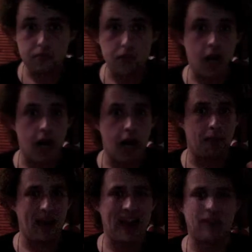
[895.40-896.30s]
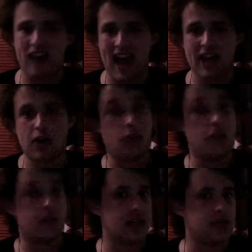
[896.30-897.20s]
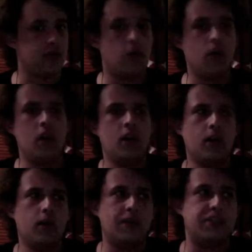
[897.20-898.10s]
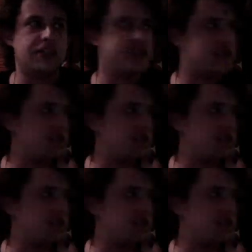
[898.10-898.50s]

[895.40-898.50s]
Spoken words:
Black Flag on the PS4, which is